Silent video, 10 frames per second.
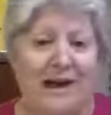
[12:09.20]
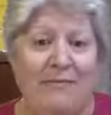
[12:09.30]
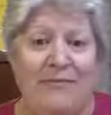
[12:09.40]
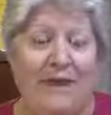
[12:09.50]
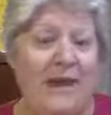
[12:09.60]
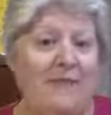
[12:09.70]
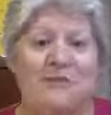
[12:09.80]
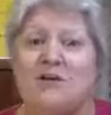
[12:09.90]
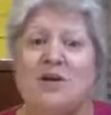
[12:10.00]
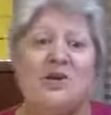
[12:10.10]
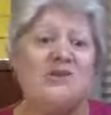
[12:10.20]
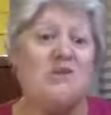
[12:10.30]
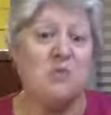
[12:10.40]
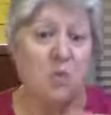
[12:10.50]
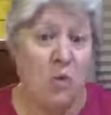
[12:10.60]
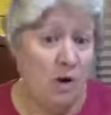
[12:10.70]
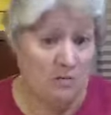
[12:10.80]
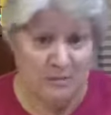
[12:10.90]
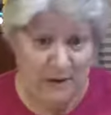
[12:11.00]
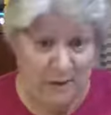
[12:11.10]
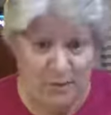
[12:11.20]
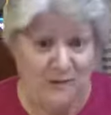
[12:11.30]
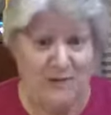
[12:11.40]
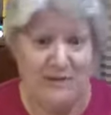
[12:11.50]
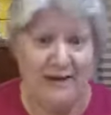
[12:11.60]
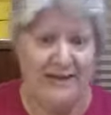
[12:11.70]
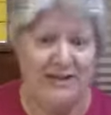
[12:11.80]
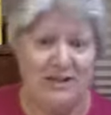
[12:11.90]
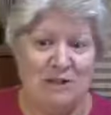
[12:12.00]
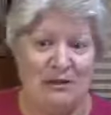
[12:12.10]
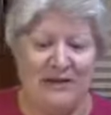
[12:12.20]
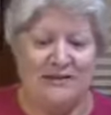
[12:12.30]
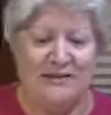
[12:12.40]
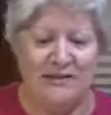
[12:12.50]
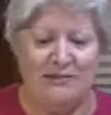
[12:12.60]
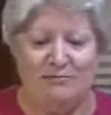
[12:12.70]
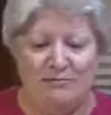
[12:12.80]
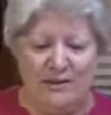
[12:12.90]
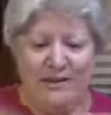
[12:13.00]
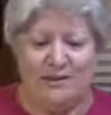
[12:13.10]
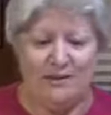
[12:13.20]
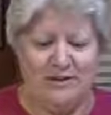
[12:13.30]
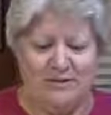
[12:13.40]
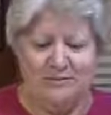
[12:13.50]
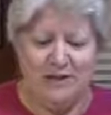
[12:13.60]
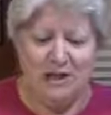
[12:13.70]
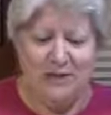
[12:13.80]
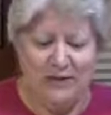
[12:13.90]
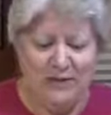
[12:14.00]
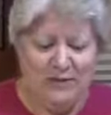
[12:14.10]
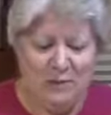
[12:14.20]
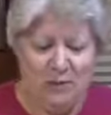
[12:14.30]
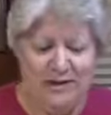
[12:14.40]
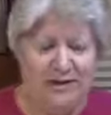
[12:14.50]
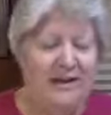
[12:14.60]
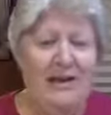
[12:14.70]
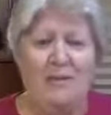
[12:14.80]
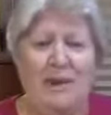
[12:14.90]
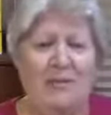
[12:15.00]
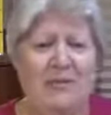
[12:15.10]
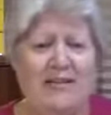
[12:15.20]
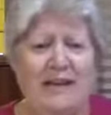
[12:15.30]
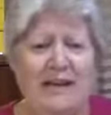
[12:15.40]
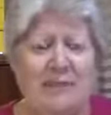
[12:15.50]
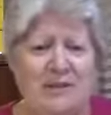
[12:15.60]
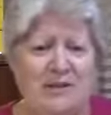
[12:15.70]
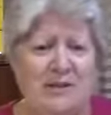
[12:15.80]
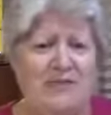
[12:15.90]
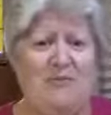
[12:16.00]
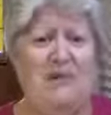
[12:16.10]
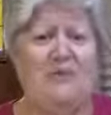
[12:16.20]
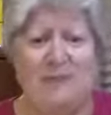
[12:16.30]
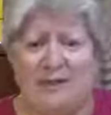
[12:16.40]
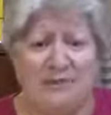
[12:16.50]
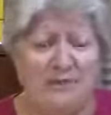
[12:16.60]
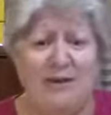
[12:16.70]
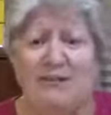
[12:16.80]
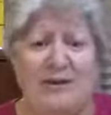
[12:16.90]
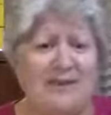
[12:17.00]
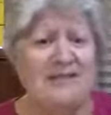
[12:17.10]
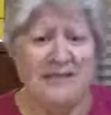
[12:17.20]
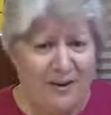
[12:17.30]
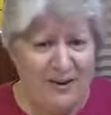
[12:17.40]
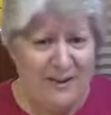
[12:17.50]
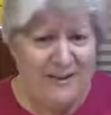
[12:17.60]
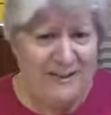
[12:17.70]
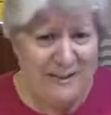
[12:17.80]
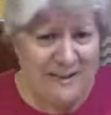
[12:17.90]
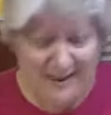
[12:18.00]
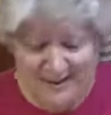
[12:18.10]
They absolutely got swamped by the press when they landed in Japan, so extra security was brought in. People were taking pictures of him in the restroom. I'm like, seriously?